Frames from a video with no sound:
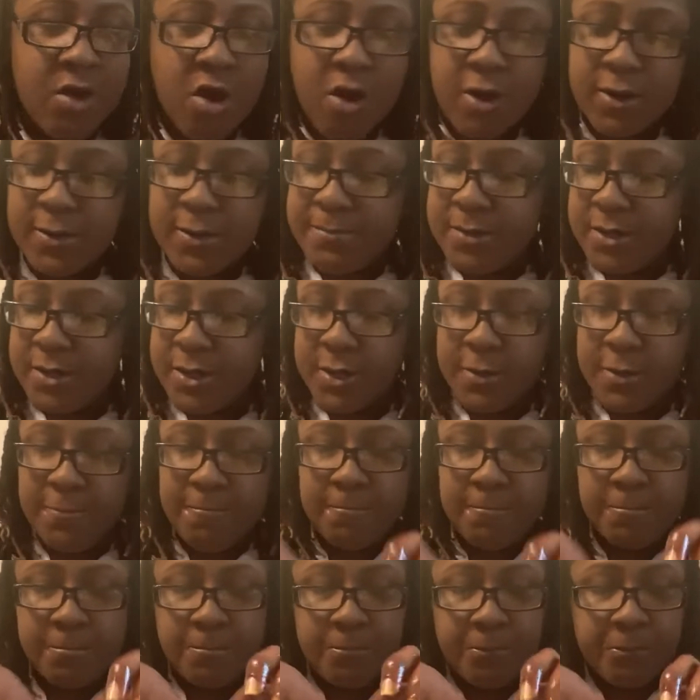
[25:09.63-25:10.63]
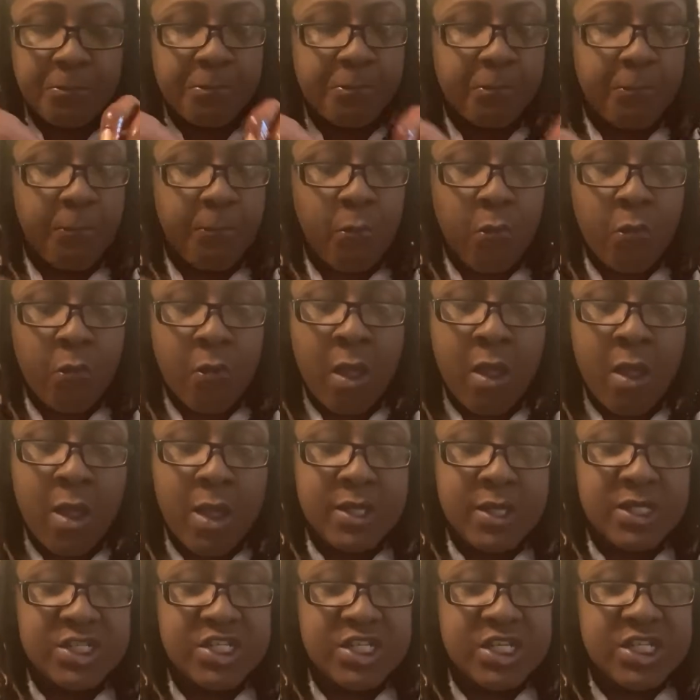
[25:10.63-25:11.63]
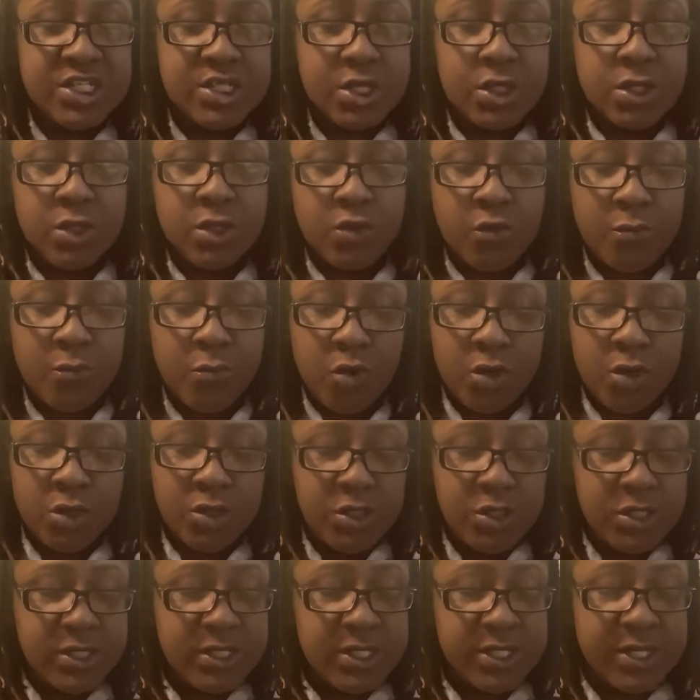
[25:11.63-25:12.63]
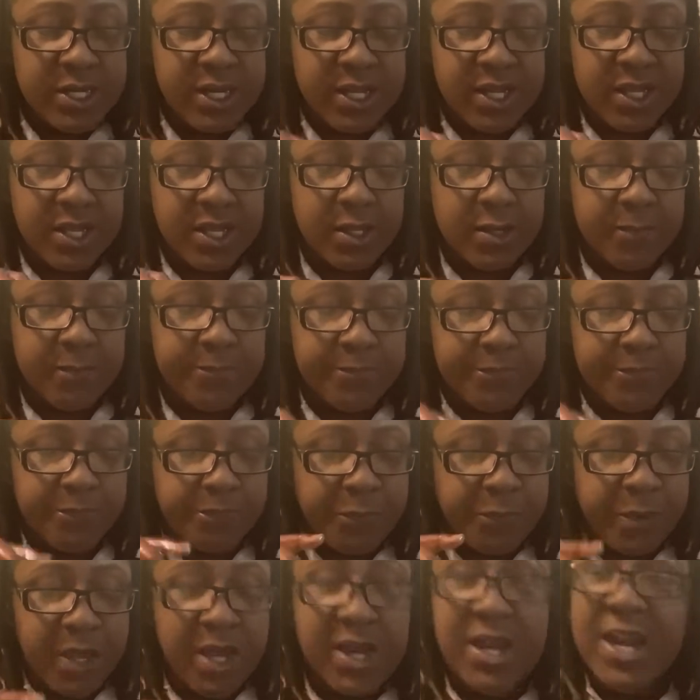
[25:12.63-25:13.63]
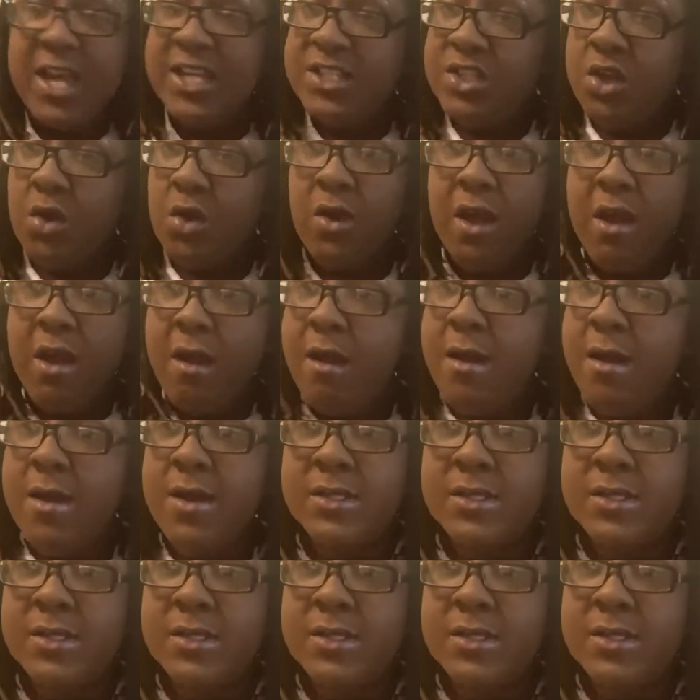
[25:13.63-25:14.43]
Cardi B, she's a little more hood than Nicki. And that's okay.